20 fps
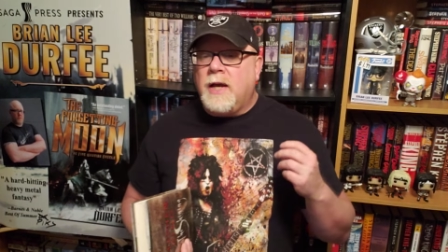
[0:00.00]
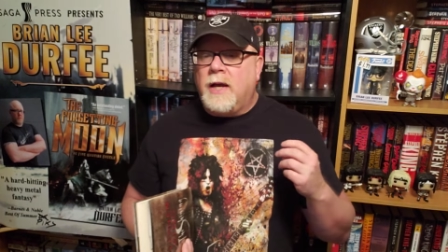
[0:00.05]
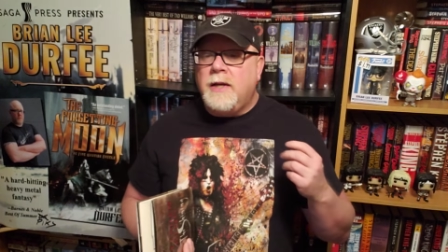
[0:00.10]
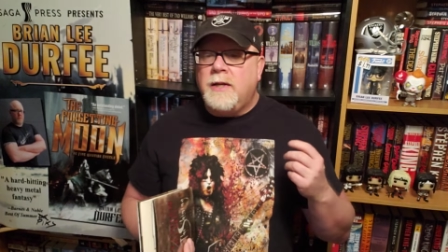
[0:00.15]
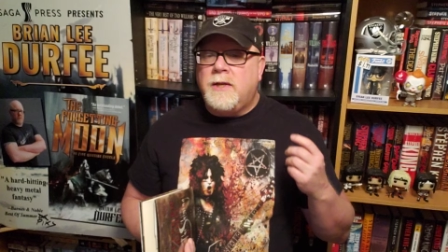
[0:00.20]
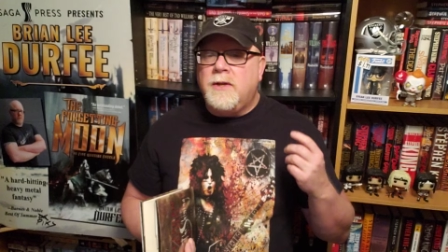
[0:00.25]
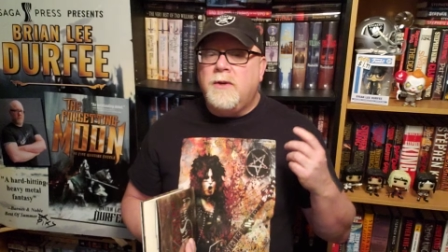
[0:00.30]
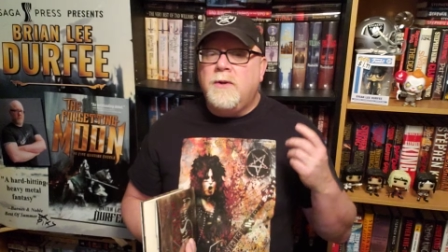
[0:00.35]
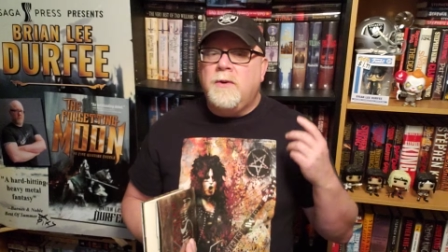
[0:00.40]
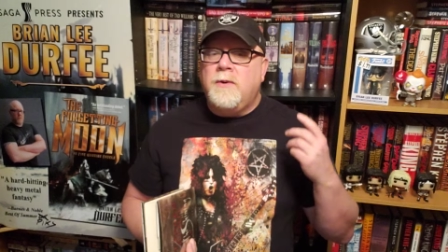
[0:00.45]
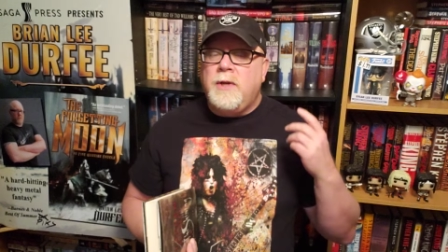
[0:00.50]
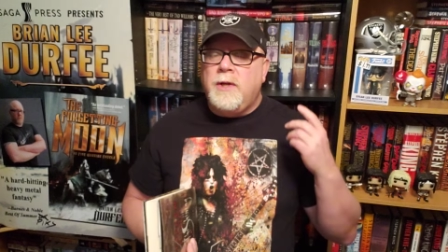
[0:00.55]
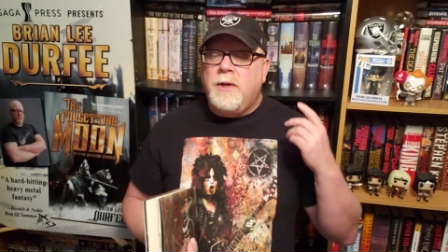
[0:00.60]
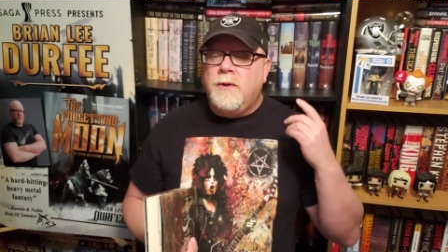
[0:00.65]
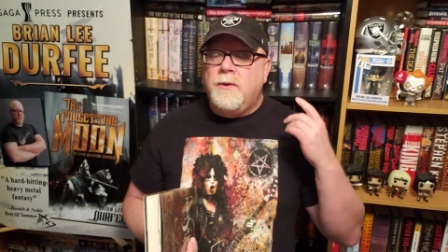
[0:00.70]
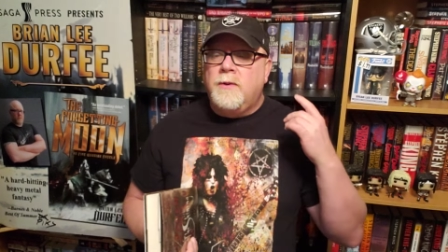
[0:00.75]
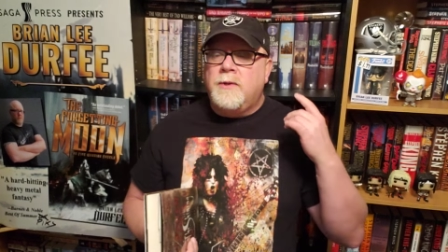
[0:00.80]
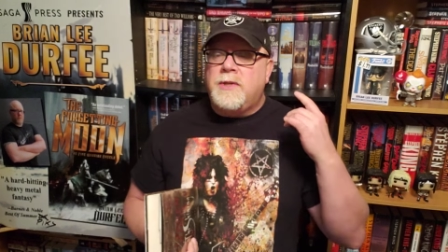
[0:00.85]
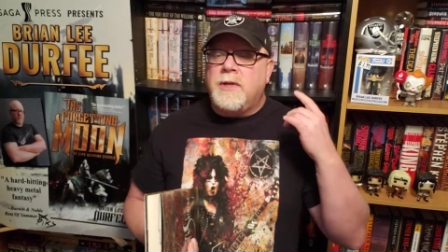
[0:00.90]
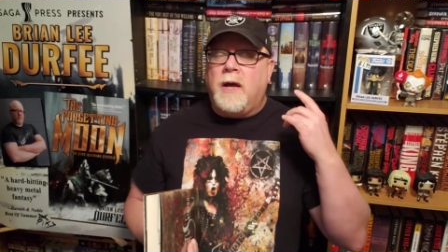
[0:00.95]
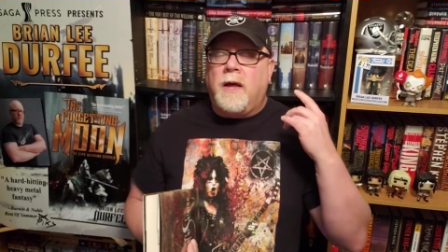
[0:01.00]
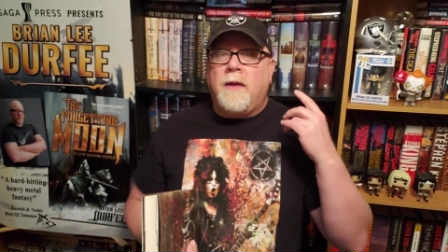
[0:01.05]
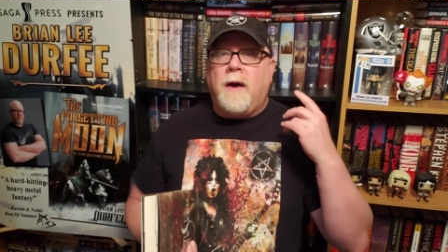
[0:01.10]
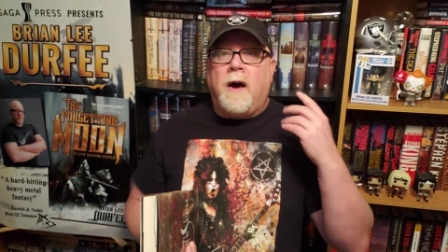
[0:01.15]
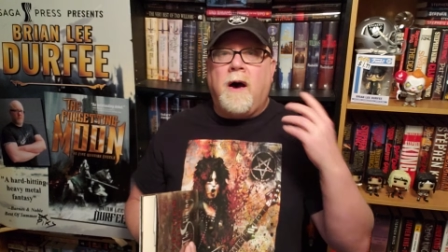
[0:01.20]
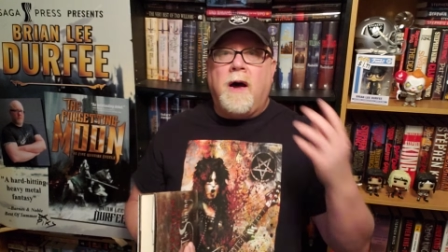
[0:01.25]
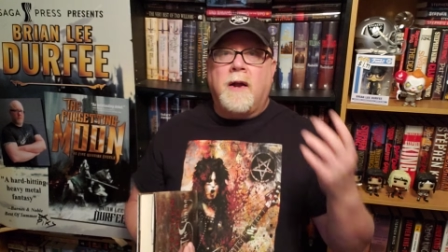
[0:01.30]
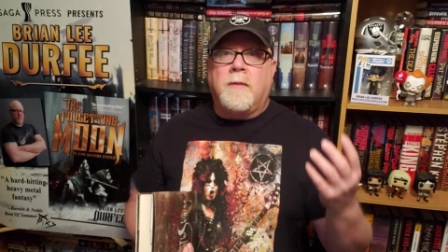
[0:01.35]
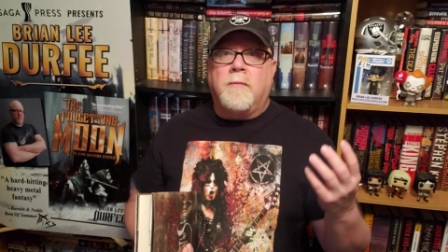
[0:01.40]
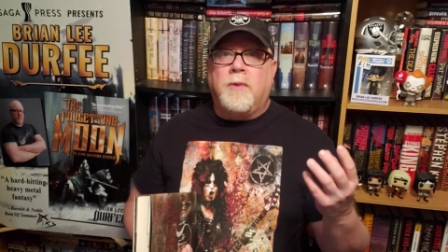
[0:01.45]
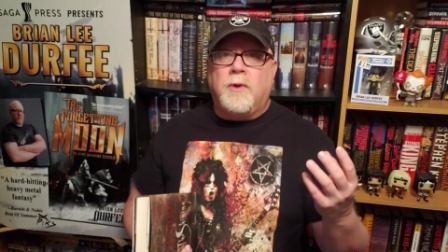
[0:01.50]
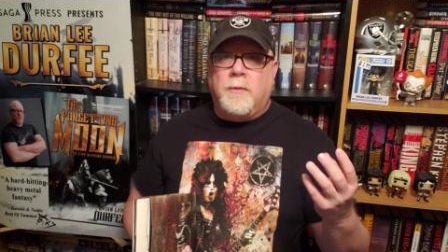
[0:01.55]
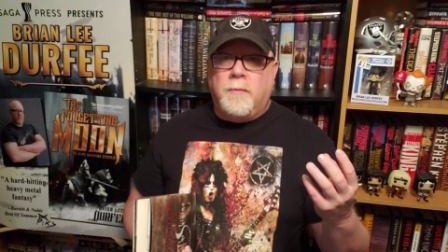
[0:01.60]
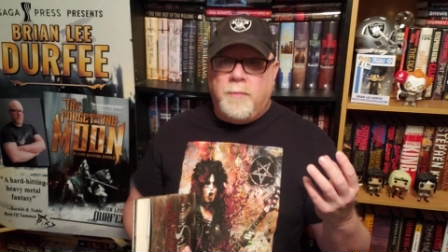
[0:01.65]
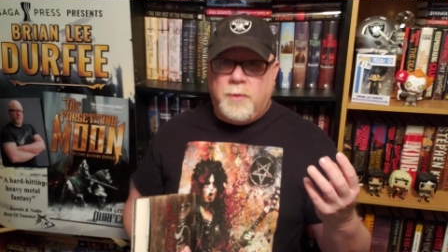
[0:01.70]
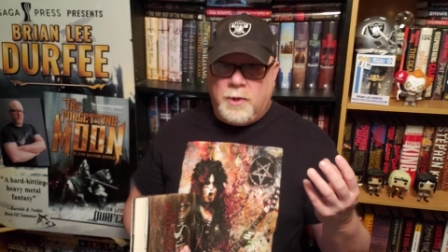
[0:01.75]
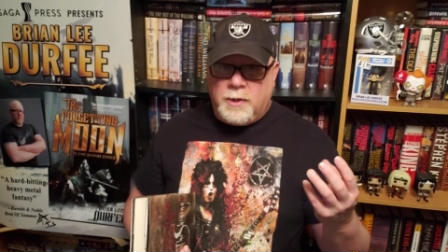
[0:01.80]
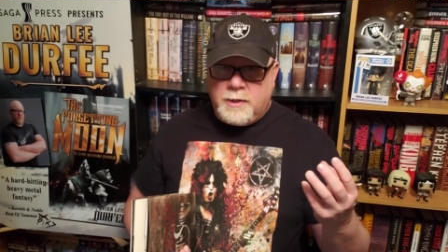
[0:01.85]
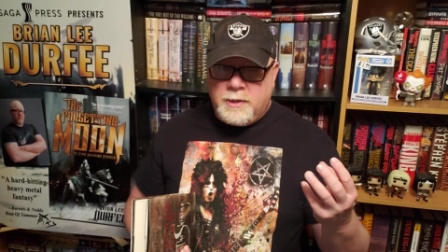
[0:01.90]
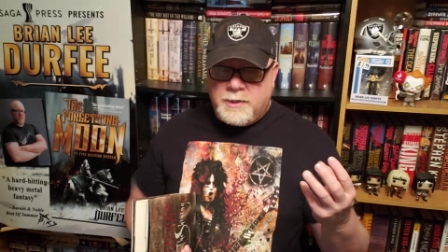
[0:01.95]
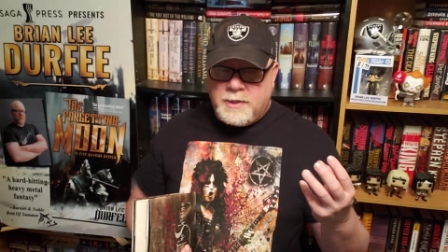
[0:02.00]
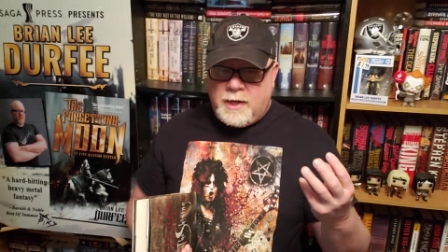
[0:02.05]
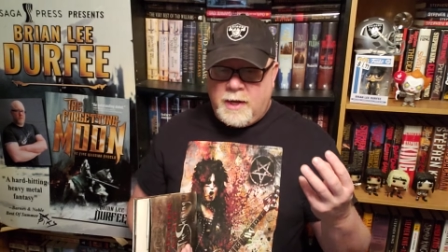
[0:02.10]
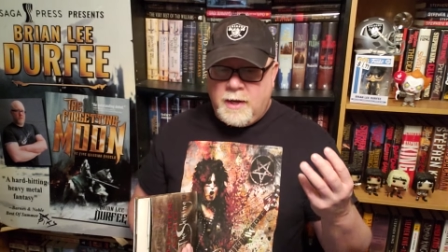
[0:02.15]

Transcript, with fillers: I do use uh, Audible books.